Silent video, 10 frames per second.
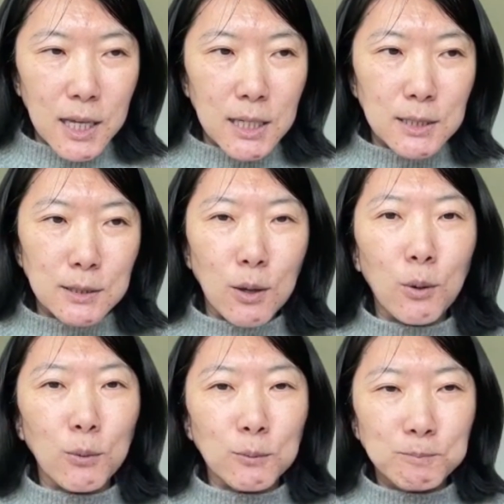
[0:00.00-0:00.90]

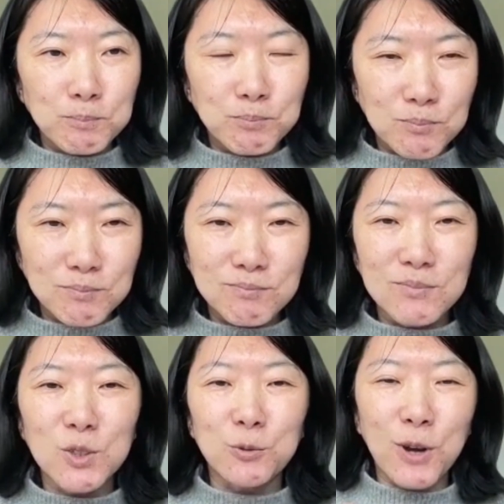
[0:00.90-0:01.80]
So
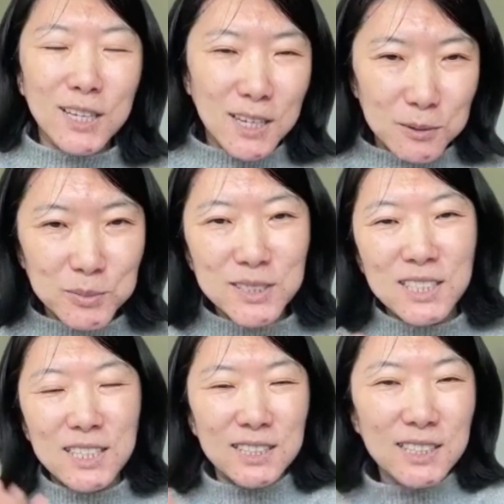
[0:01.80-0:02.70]
one
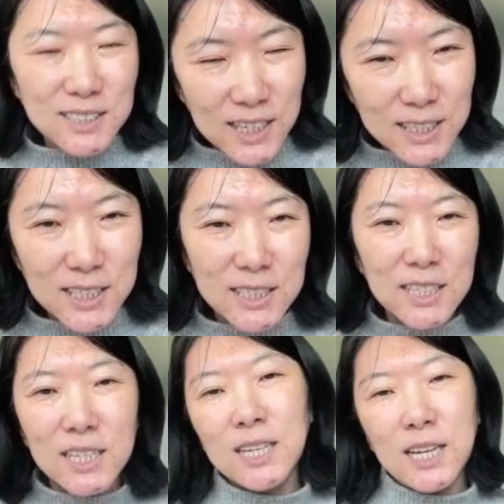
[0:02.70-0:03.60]
company, then
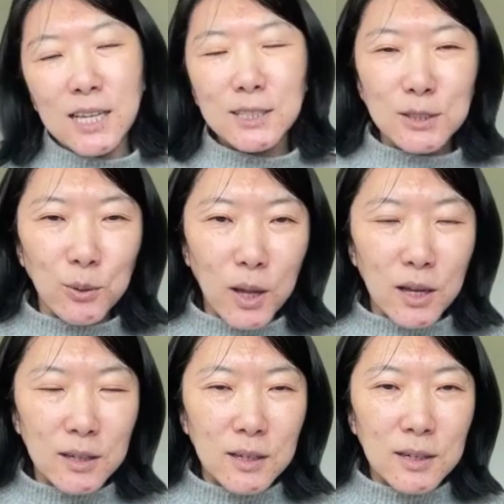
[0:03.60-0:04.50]
second, and so
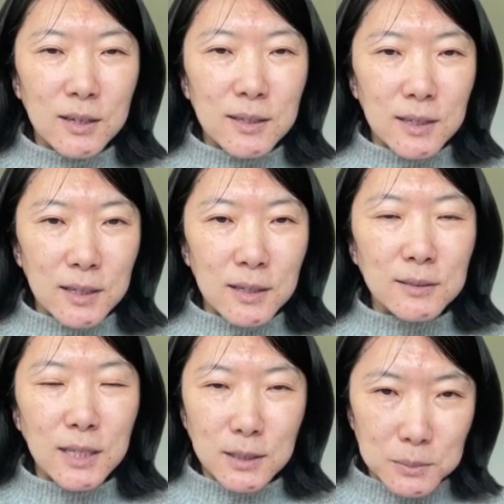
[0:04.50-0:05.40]
on.
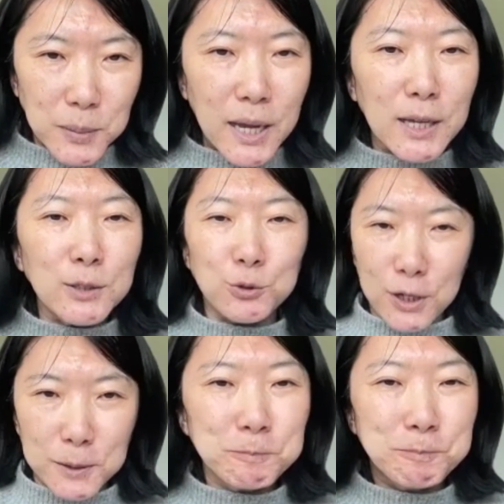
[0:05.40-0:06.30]
That's my
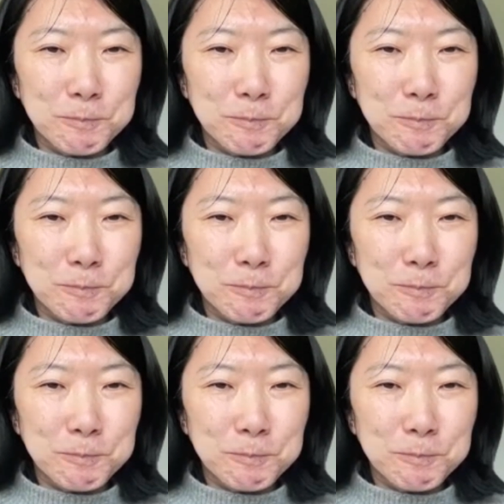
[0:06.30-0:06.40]
dream.